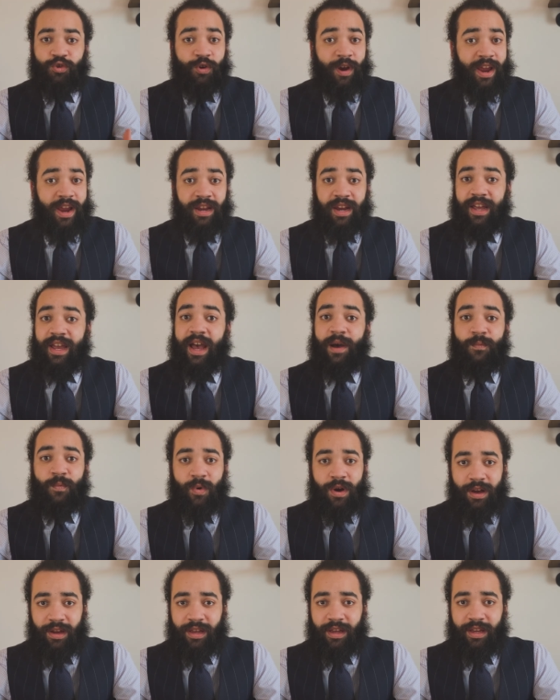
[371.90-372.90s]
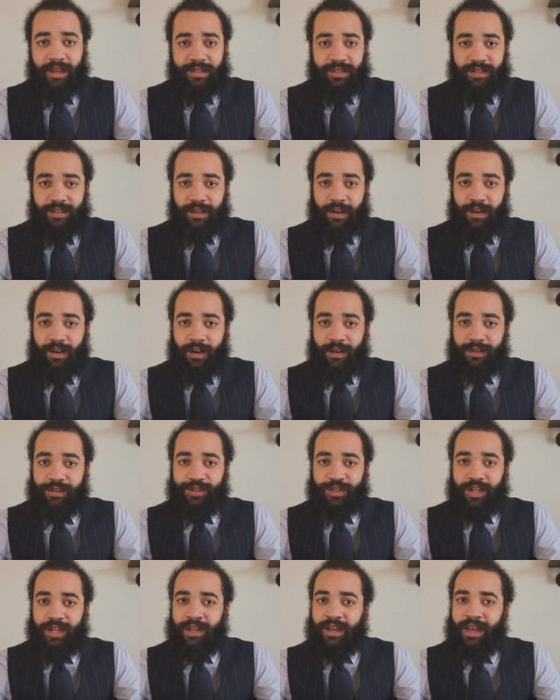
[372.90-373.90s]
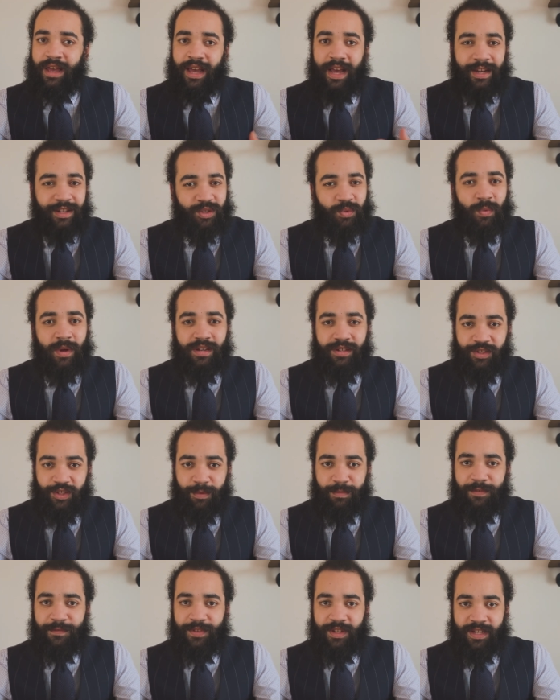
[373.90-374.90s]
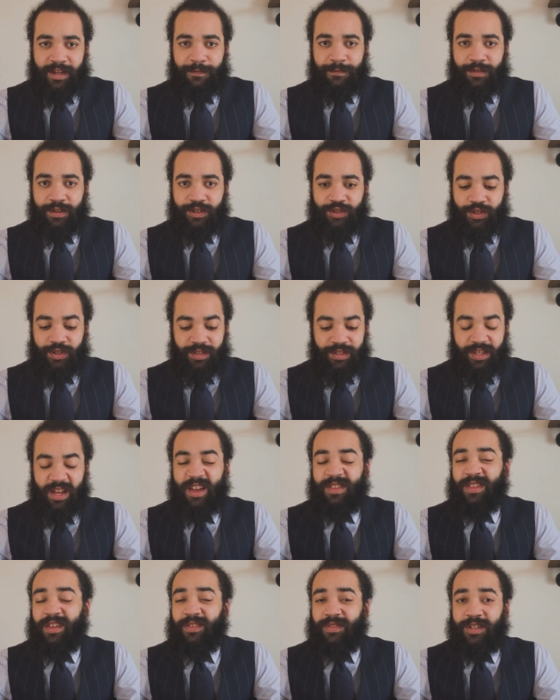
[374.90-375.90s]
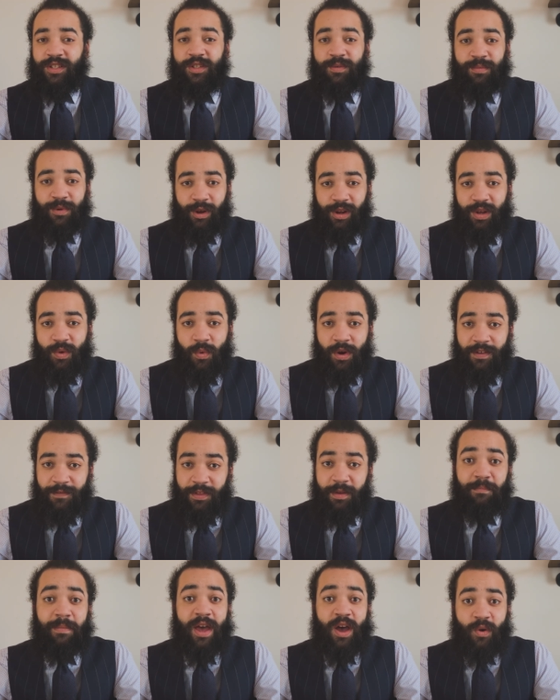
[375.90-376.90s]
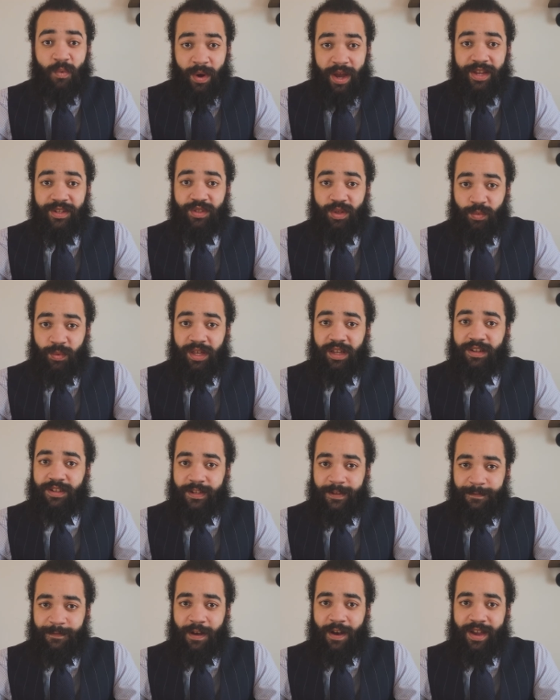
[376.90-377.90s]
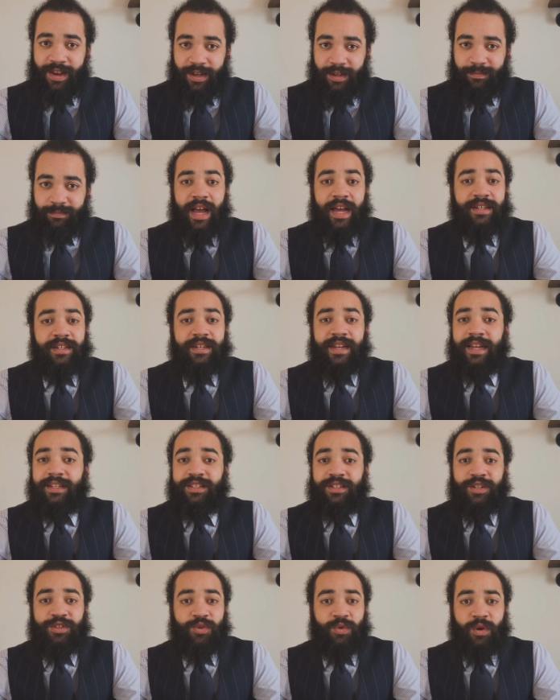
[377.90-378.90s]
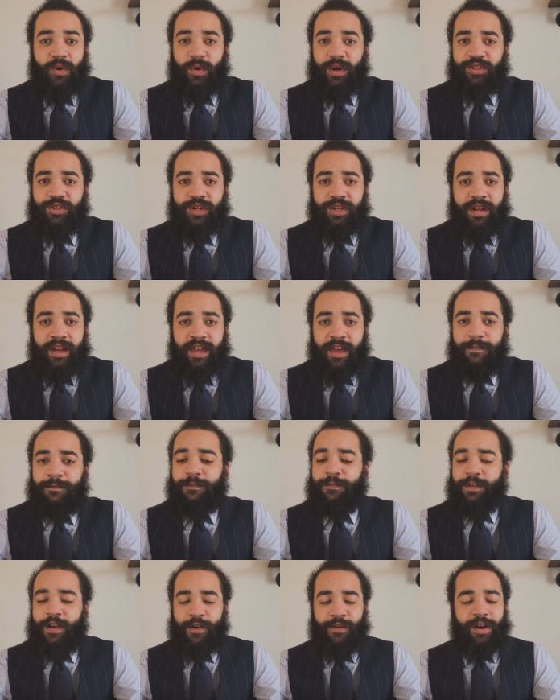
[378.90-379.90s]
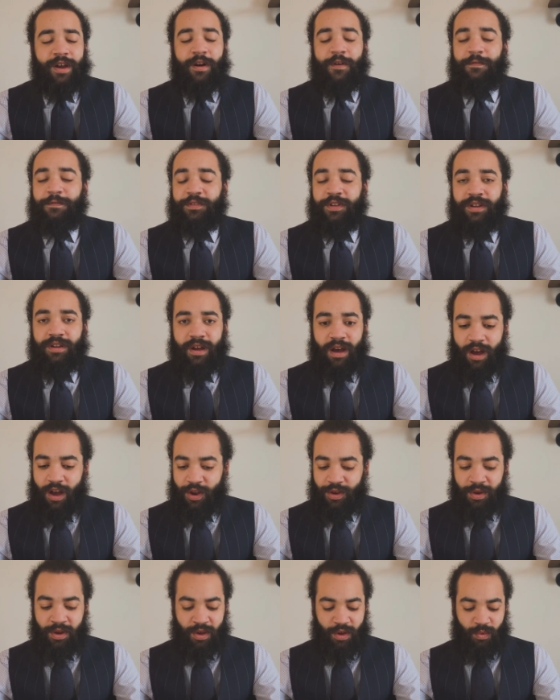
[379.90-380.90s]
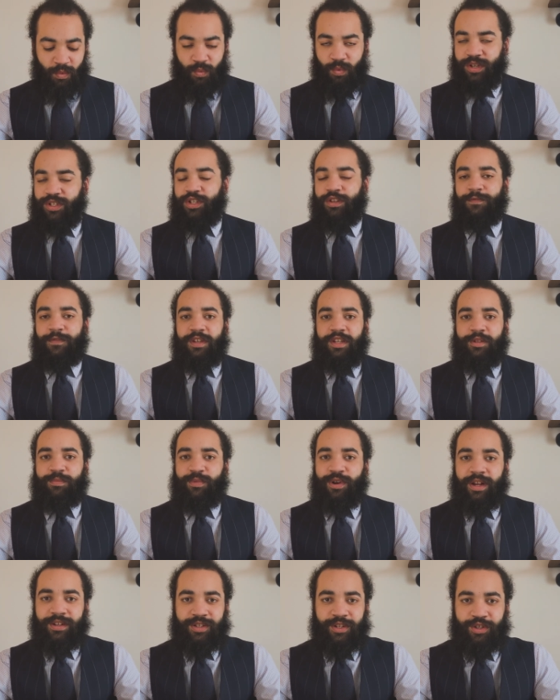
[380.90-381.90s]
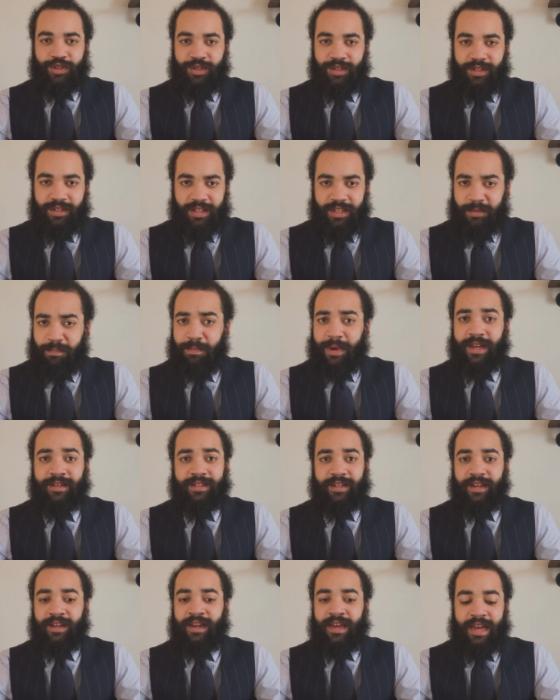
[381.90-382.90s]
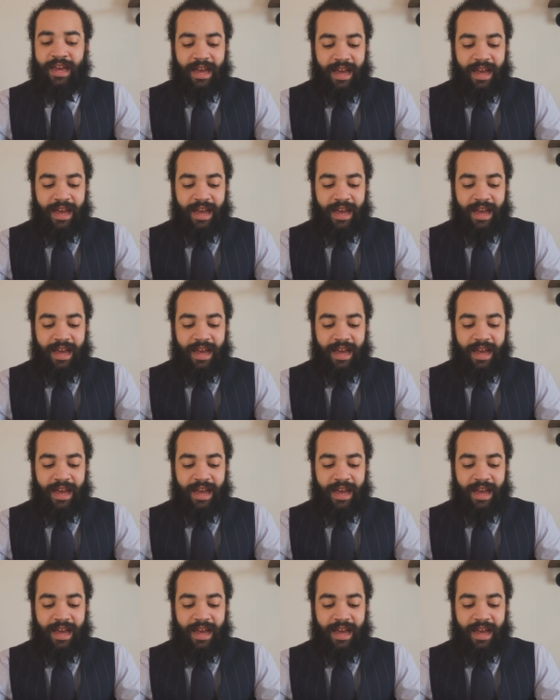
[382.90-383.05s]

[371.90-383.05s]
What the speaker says: training and working in psychology, and as well as some of the definitions, I think this is probably one of the better ways that we can define it. And in answer to a question I get very often on which of these practitioners is better,